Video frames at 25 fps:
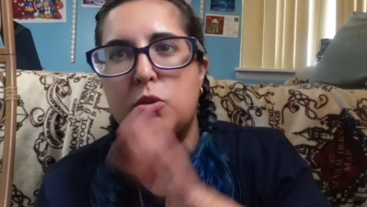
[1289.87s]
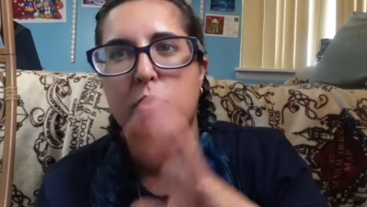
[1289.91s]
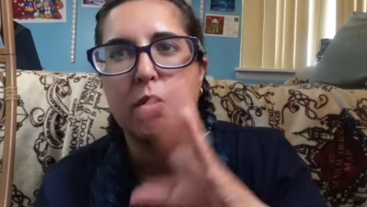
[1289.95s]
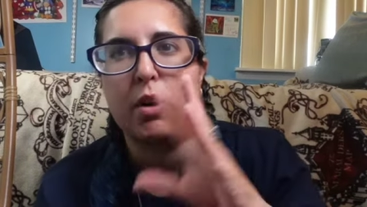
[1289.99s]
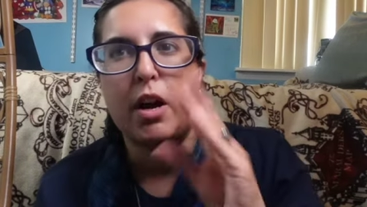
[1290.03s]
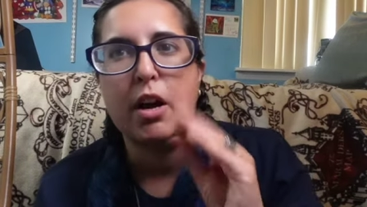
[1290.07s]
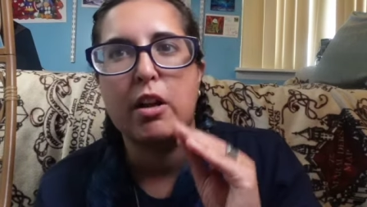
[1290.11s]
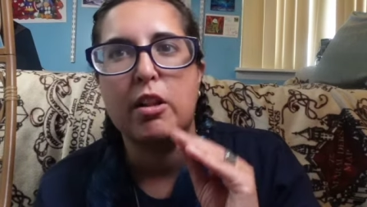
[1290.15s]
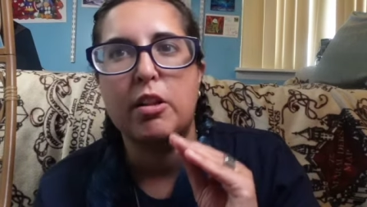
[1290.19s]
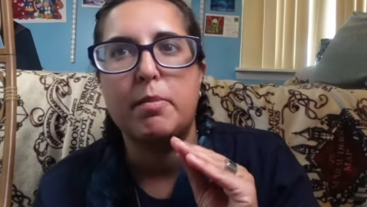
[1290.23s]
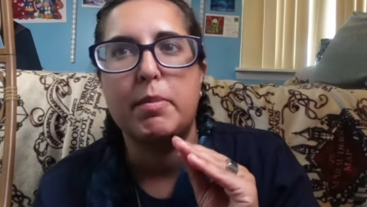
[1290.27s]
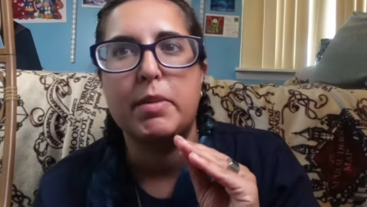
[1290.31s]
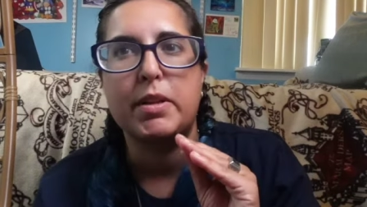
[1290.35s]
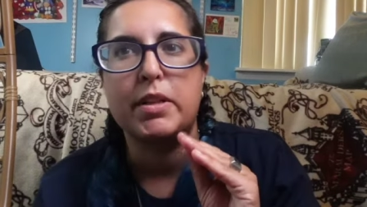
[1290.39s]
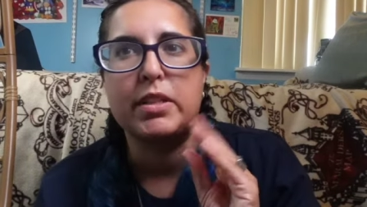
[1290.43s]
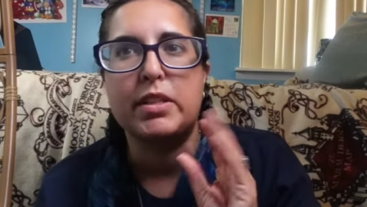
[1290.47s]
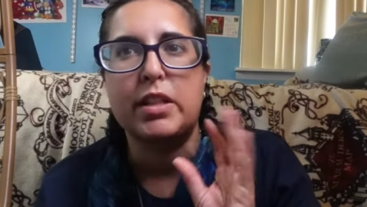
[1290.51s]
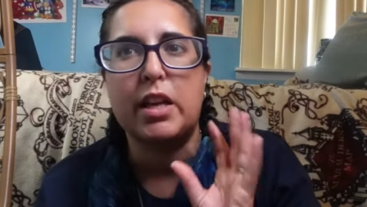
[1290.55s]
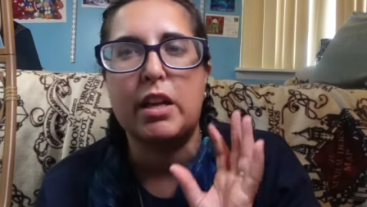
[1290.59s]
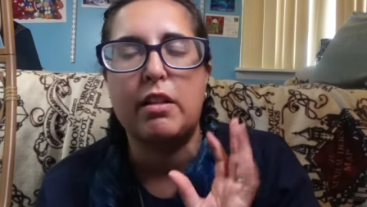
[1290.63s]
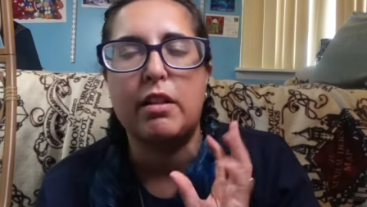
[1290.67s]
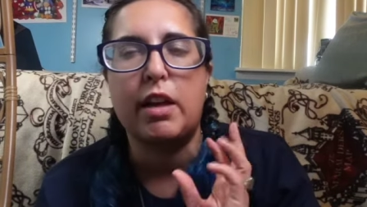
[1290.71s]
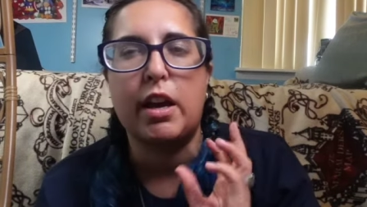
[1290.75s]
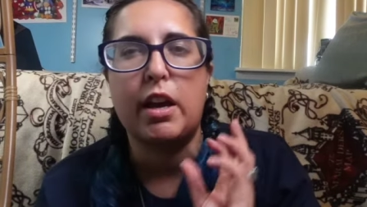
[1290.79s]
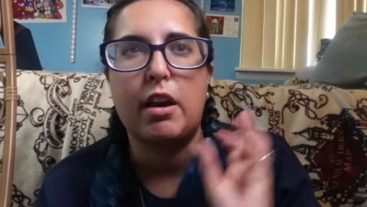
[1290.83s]
or elements
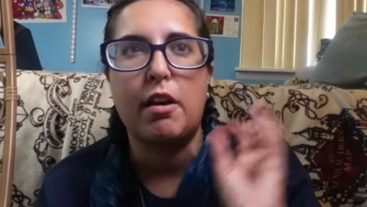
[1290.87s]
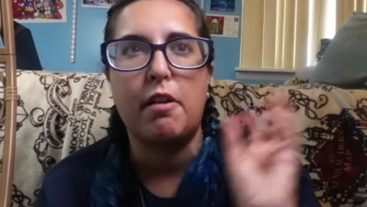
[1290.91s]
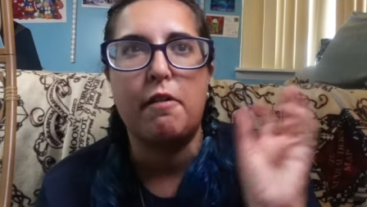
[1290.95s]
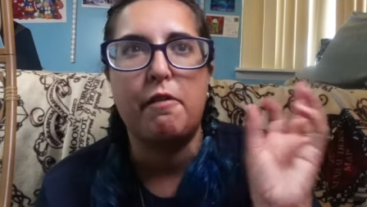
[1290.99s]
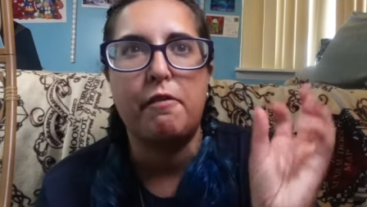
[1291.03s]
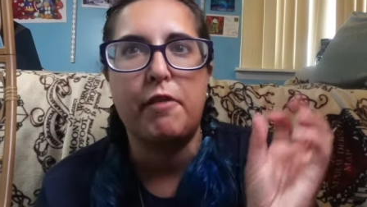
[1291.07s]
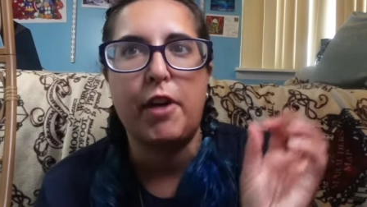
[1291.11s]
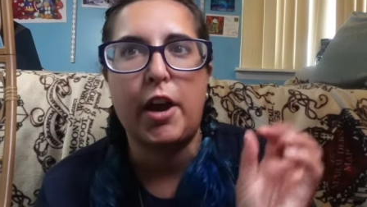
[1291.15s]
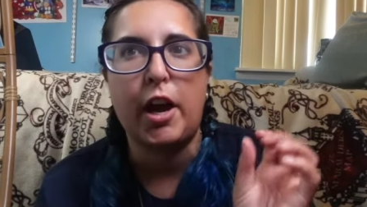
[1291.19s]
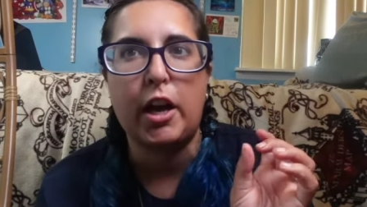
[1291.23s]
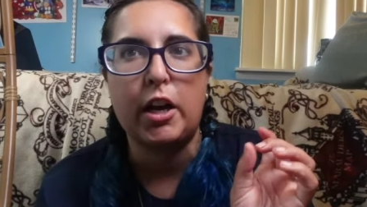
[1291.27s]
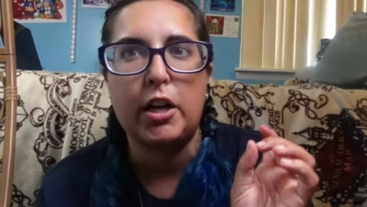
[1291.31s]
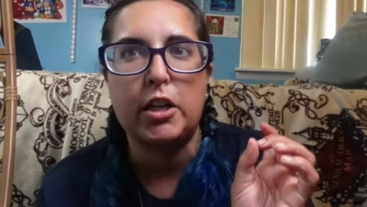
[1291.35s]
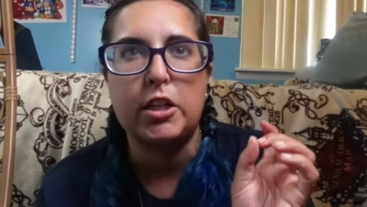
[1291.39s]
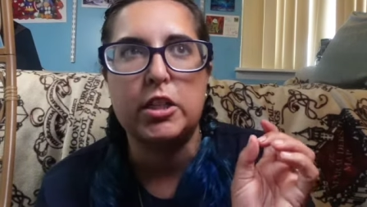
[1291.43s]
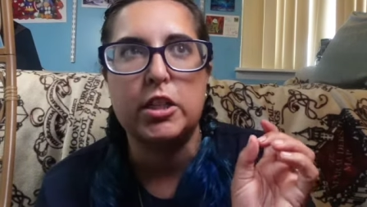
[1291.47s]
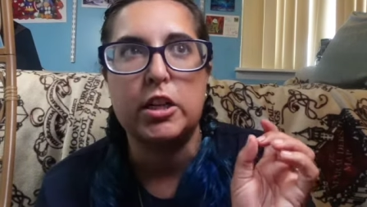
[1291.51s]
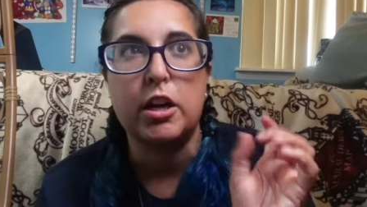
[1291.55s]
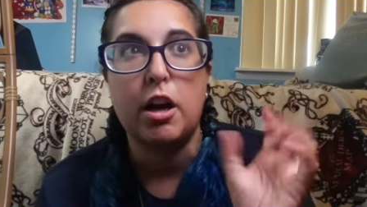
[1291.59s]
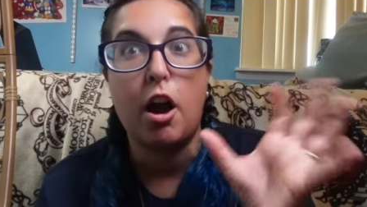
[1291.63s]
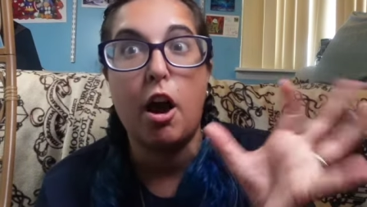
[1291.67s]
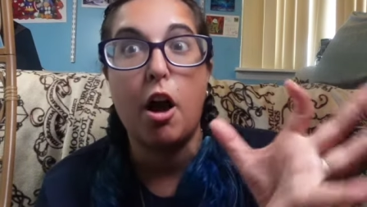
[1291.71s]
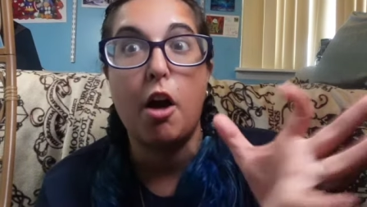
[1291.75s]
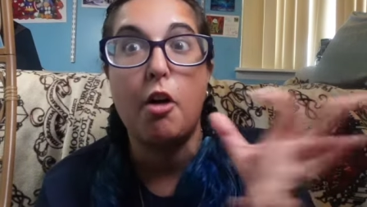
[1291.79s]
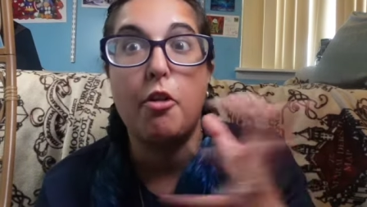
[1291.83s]
that, like, affect
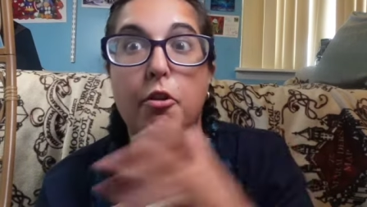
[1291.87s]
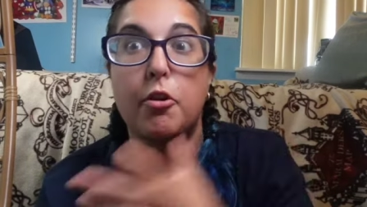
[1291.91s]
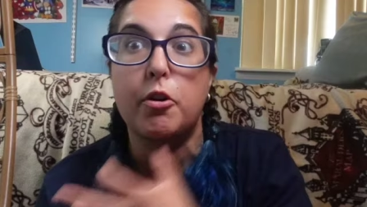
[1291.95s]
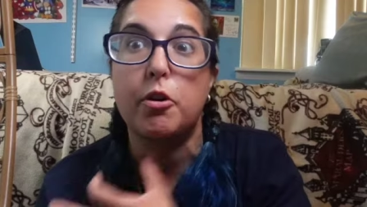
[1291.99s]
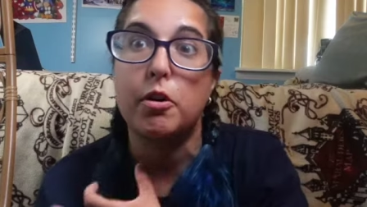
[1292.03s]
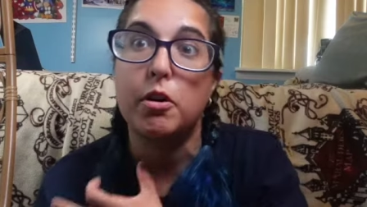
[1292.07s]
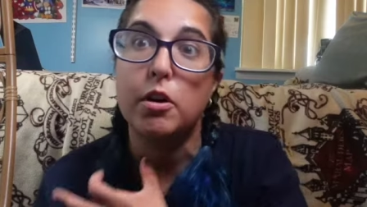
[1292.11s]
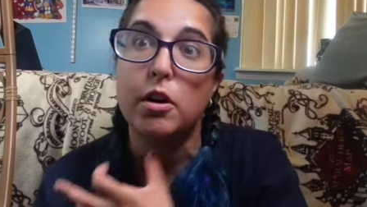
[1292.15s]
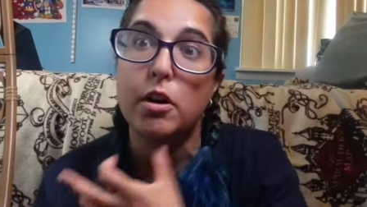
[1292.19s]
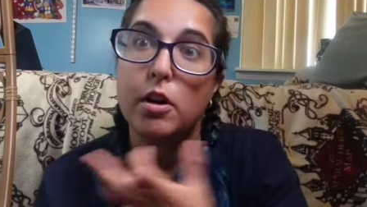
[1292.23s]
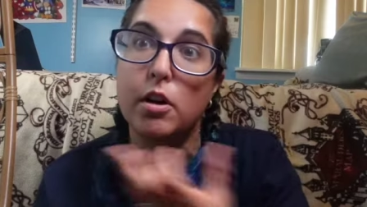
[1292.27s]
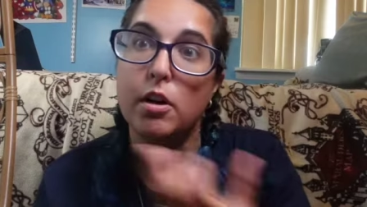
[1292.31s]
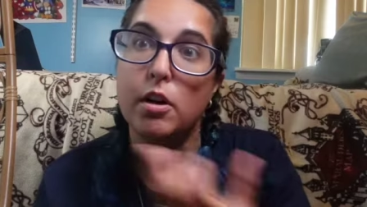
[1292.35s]
other